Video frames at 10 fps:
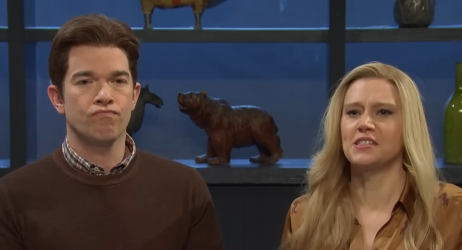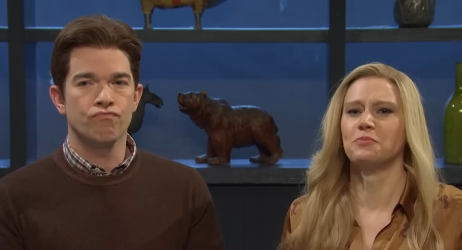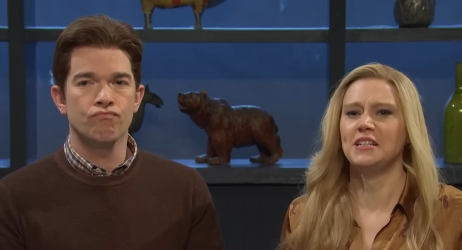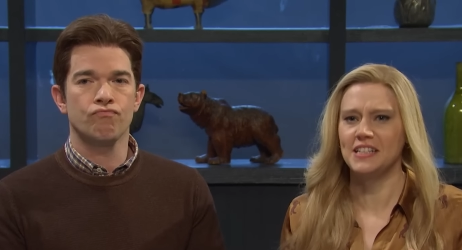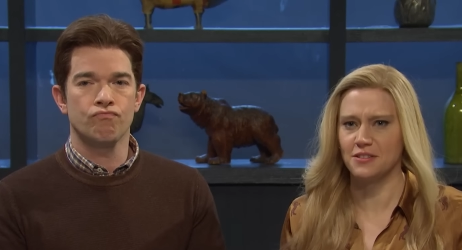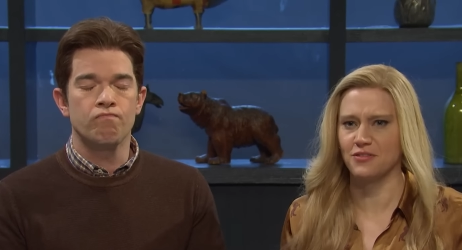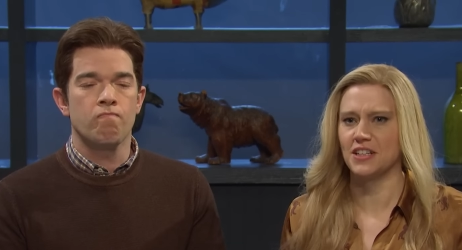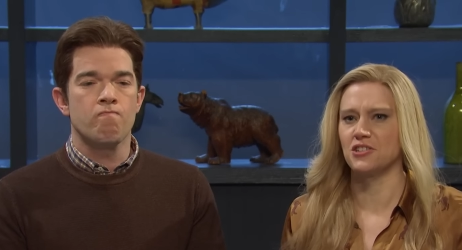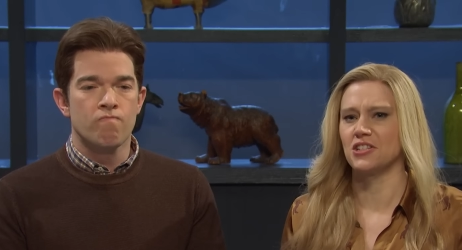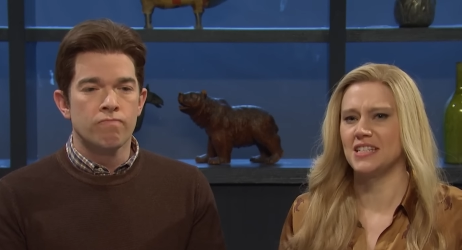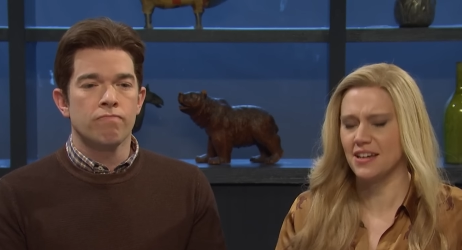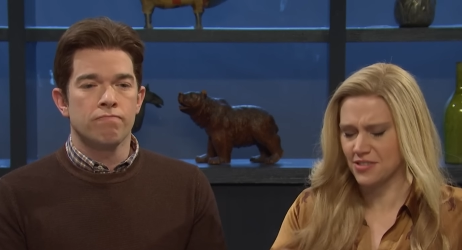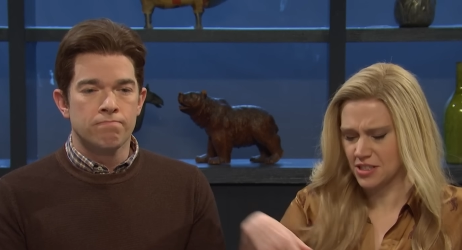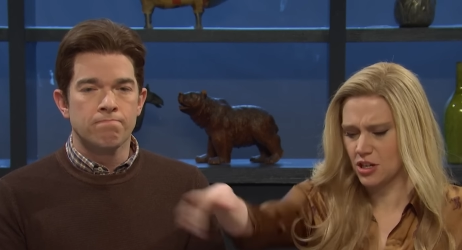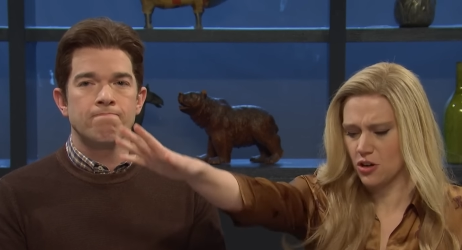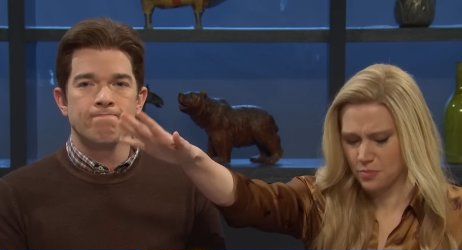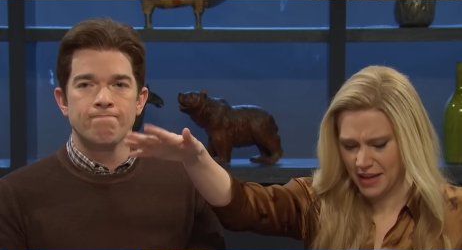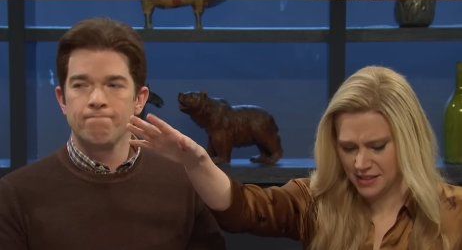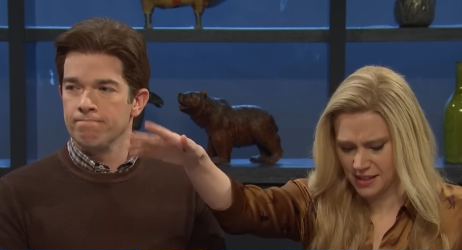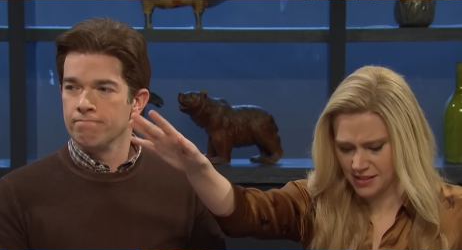Speaker 1: this and we need to finish it. David, go.
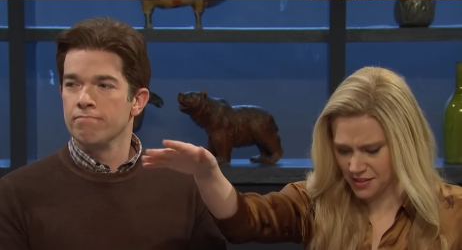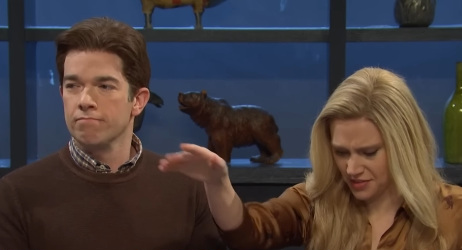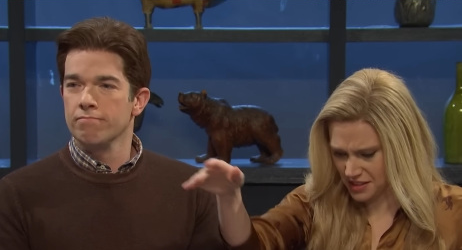Make sense of